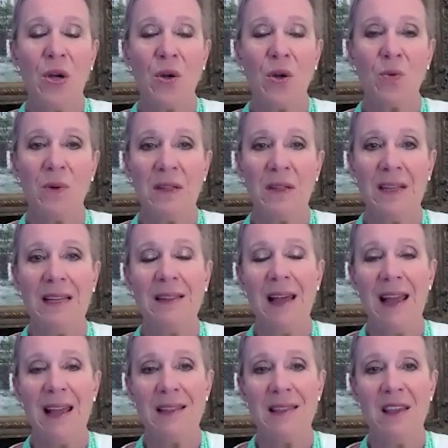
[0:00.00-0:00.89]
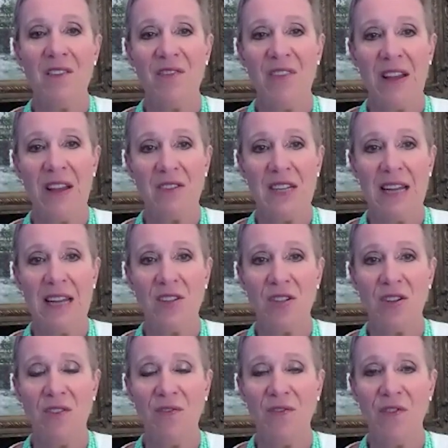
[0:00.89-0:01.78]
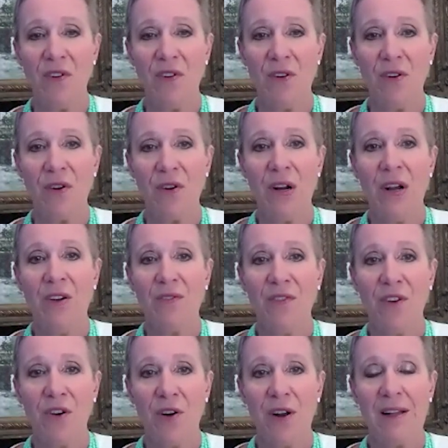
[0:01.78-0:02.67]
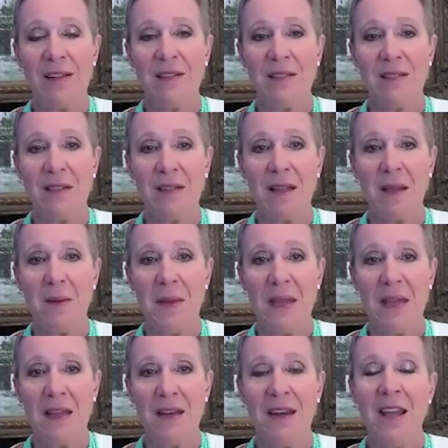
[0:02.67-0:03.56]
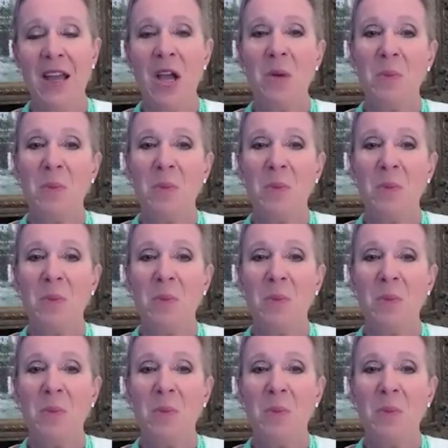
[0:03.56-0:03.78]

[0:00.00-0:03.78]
really laid the foundation for us to come in.